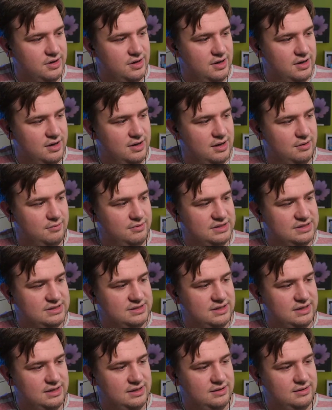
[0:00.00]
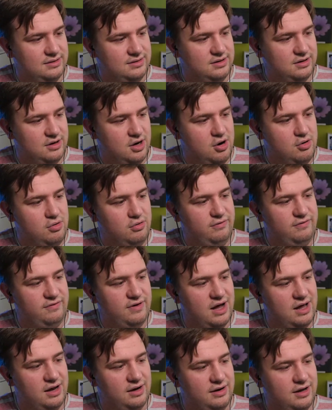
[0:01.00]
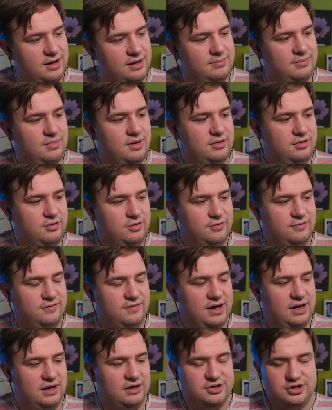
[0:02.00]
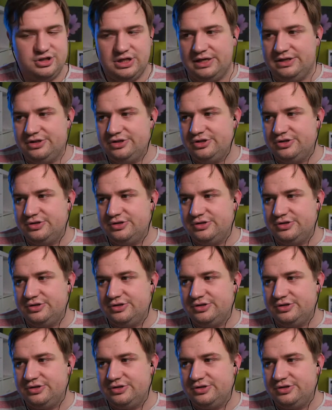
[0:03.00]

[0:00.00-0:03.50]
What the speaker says: And now we see the whole file name, new file changed.